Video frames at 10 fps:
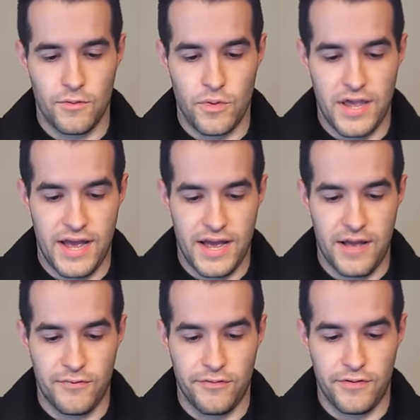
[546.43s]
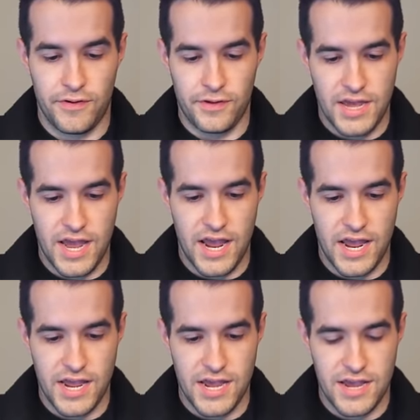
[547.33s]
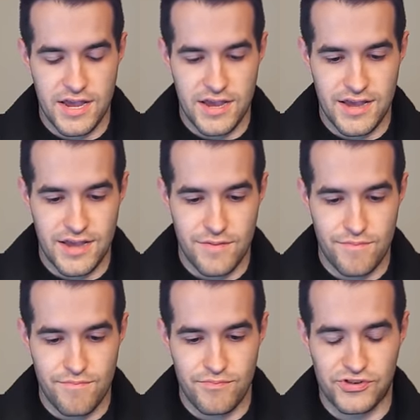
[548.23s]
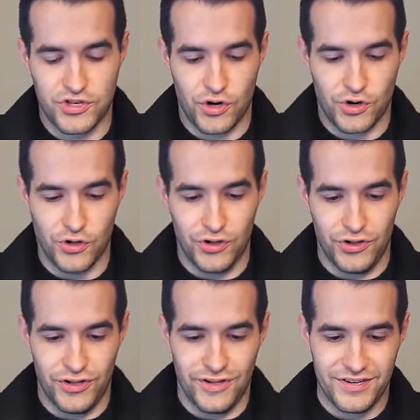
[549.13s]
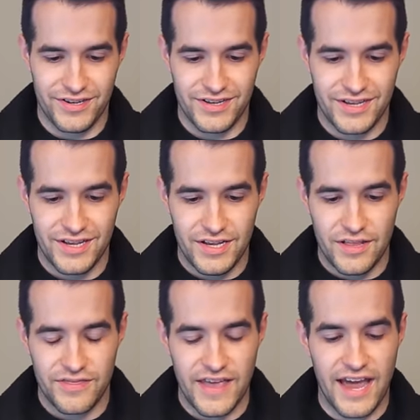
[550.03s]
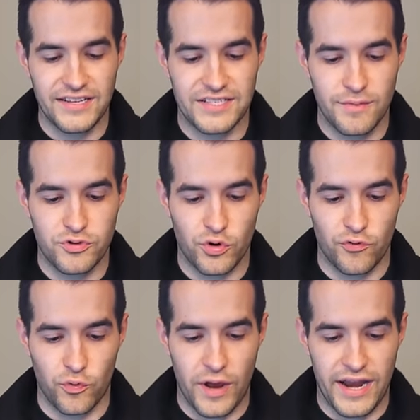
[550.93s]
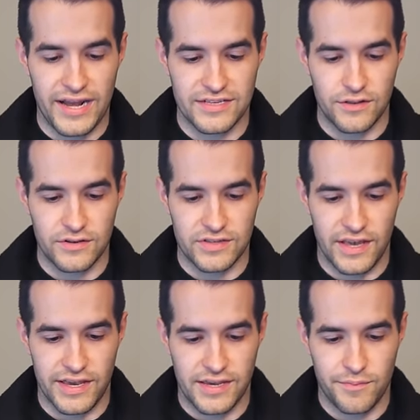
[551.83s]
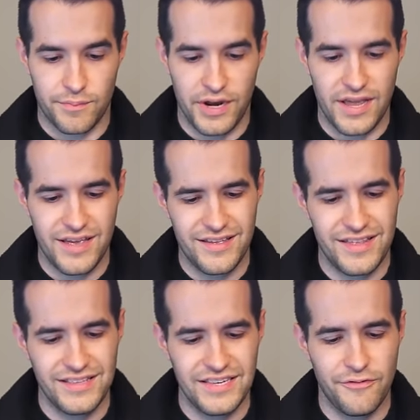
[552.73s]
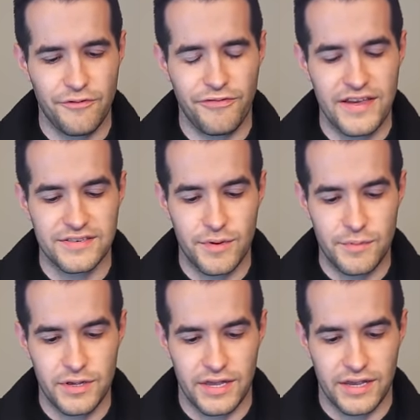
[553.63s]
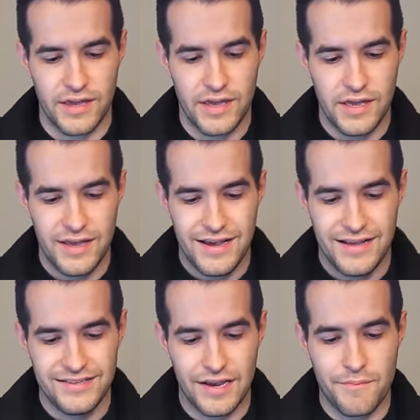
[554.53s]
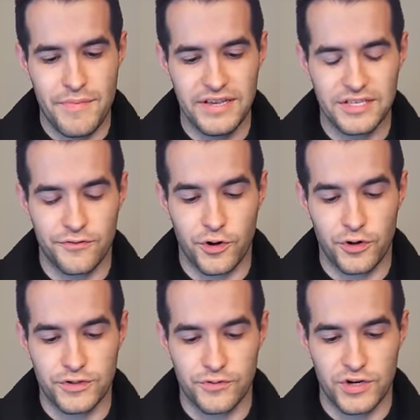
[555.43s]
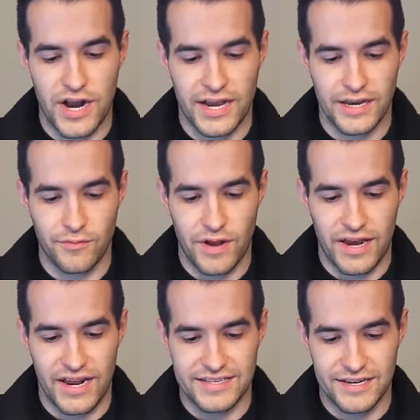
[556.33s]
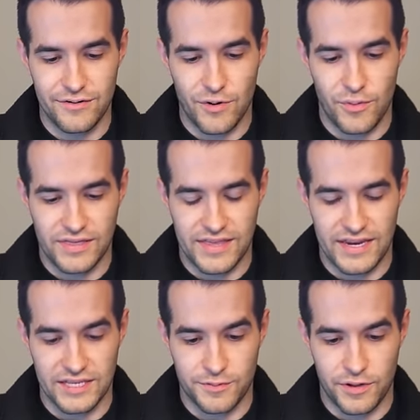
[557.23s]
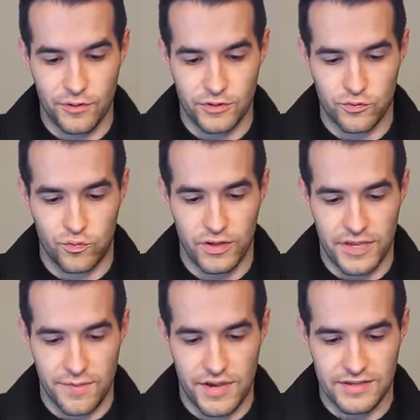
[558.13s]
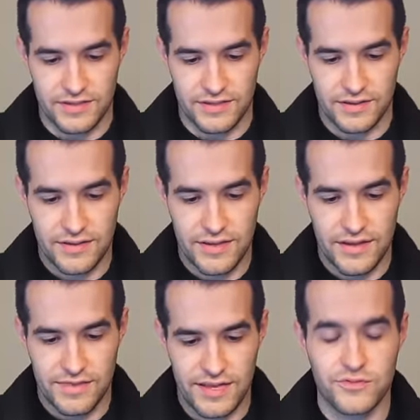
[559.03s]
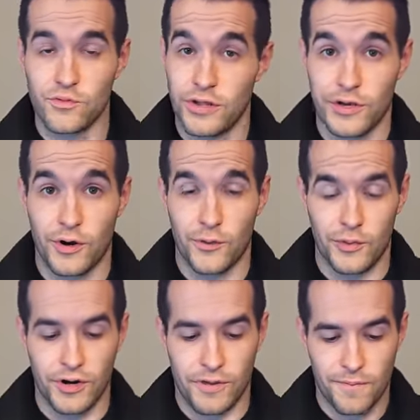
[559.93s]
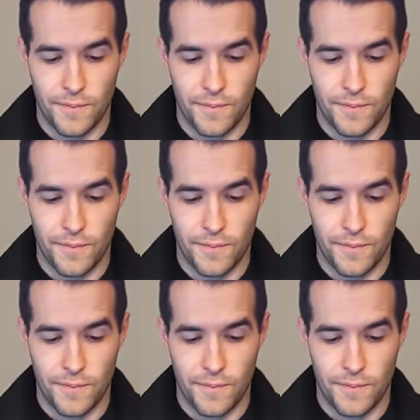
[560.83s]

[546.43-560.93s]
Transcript: We have a circle. That is some sort of red eyes, it looks like. But uh, it's a different face. It might be like, it's like a mix of Curse of Dragon and red eyes. I don't know what that is, but it looks really amazing. That's really good artwork.